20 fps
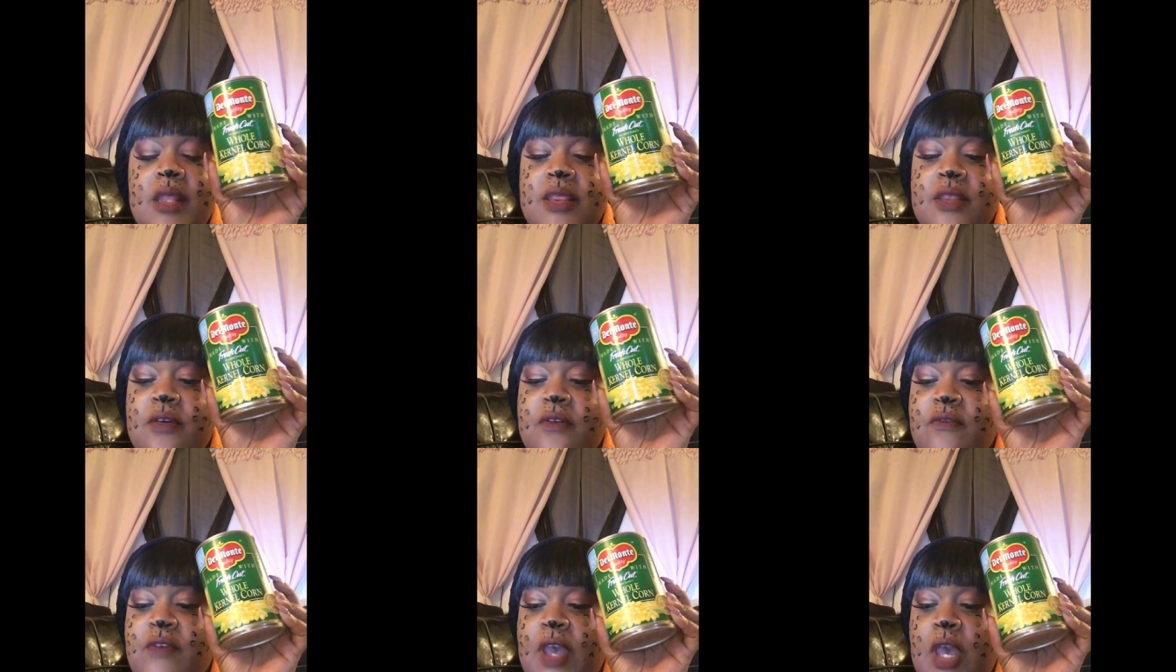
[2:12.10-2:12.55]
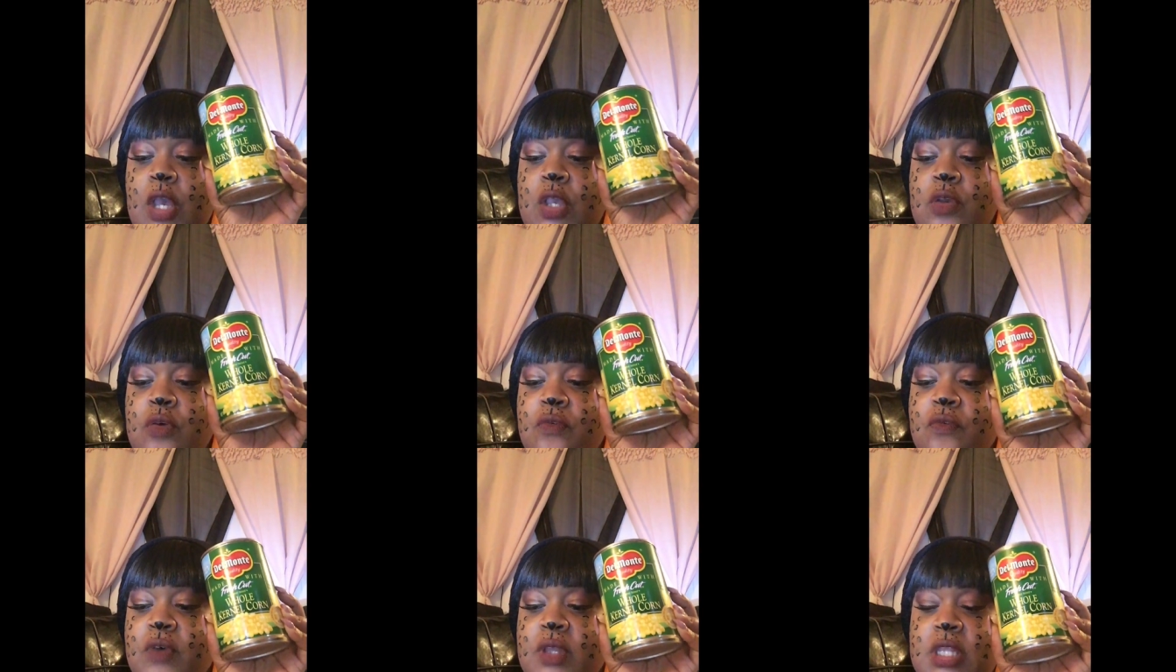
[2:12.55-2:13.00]
The
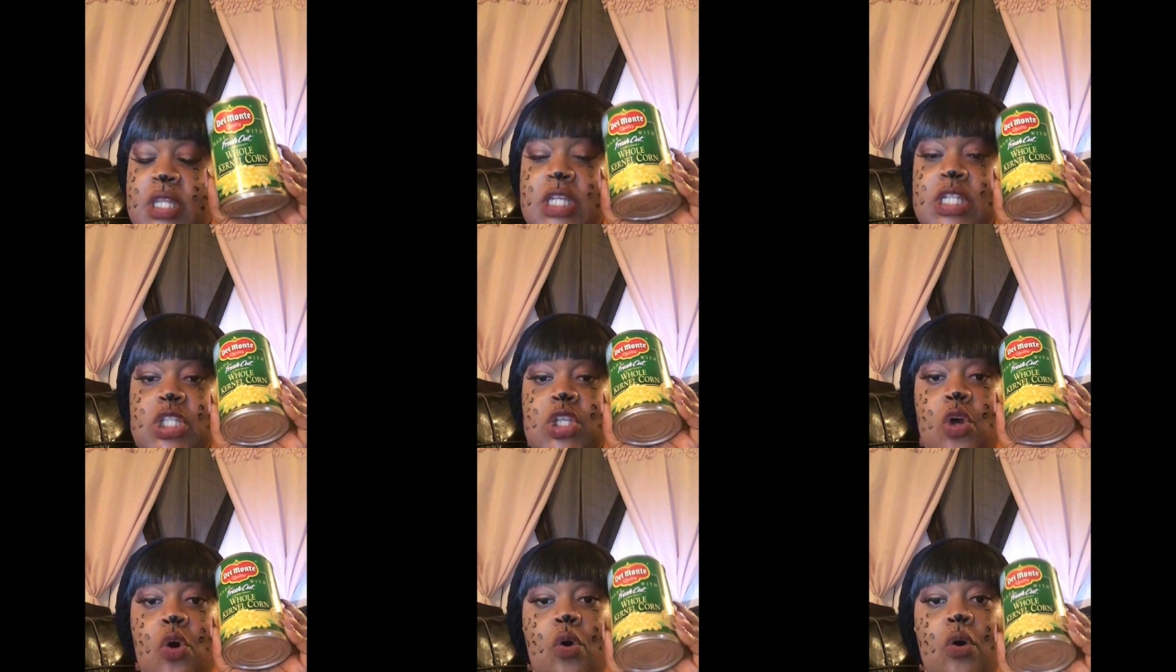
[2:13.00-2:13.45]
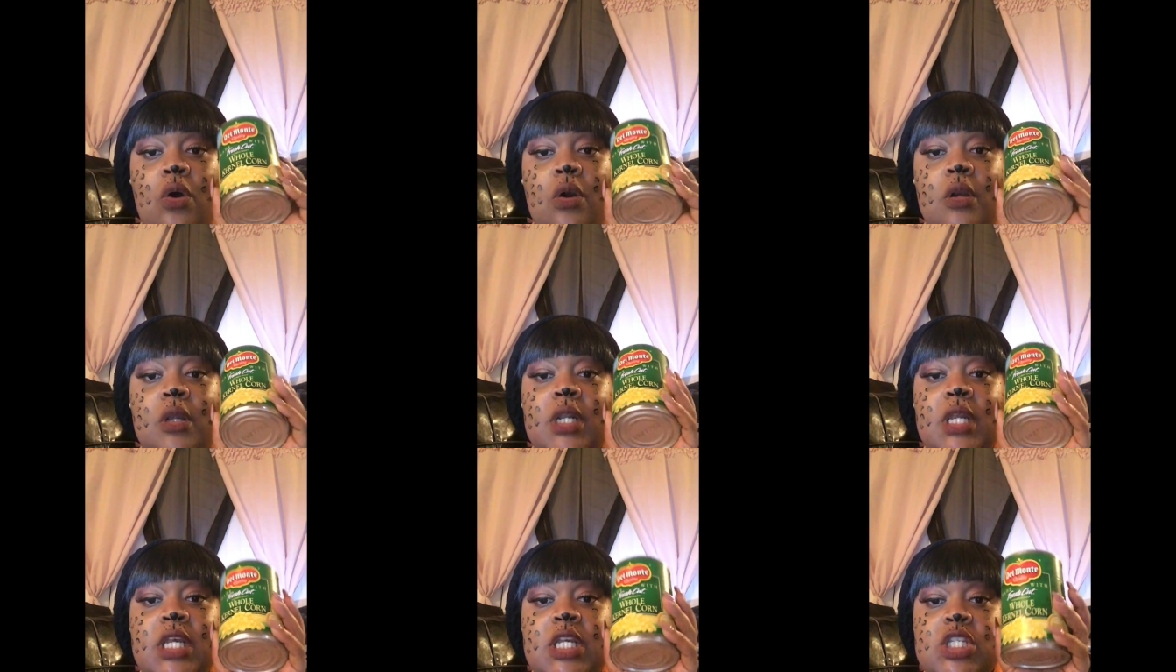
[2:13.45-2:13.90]
value for this
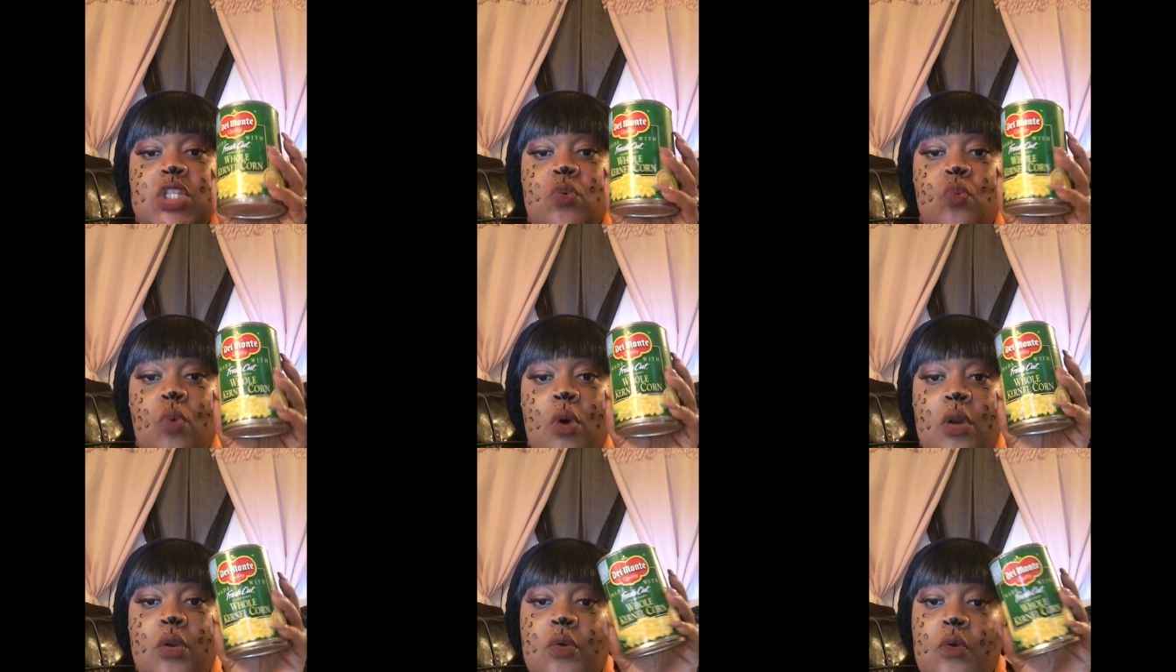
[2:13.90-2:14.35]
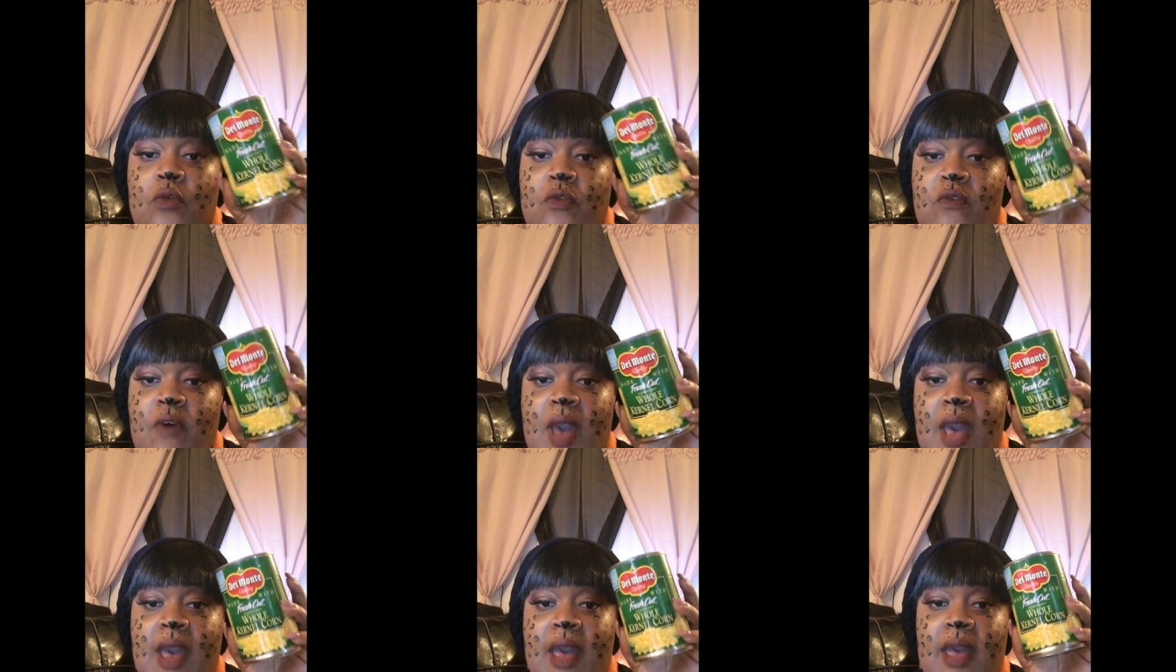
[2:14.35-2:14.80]
corn is
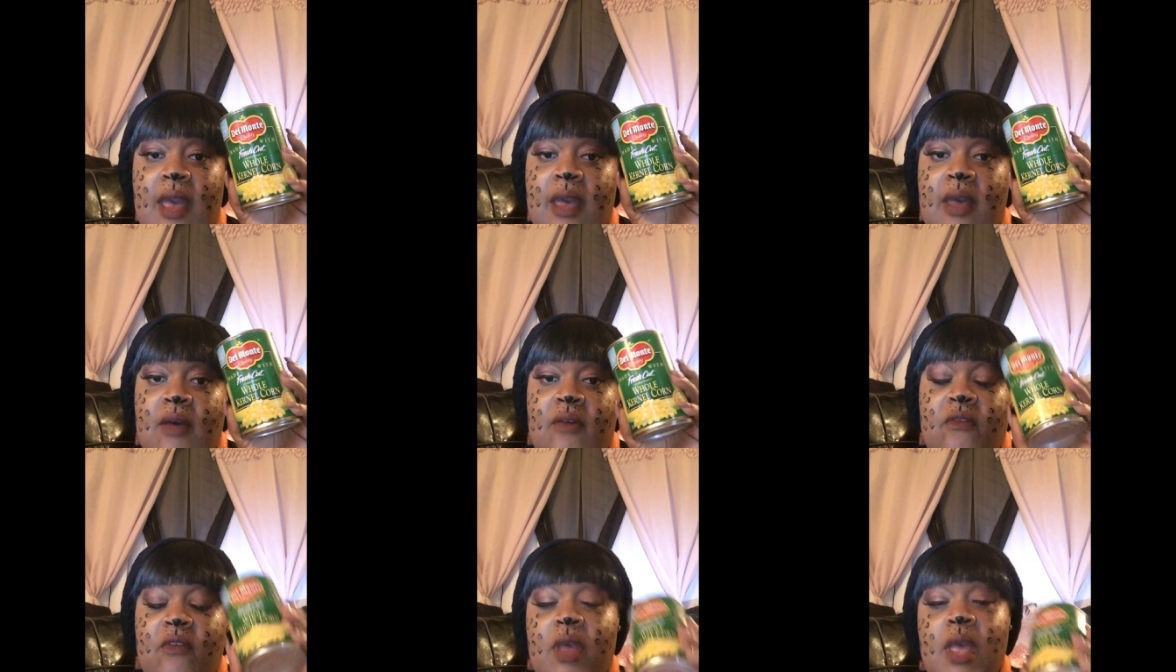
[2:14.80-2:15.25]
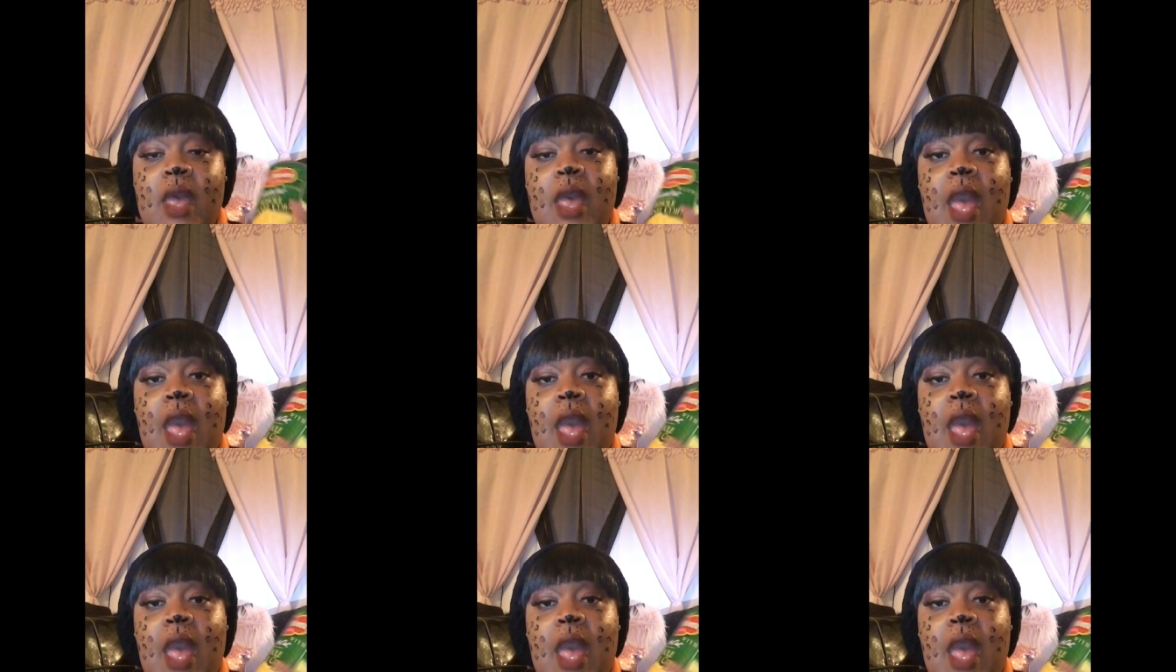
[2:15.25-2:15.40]
105.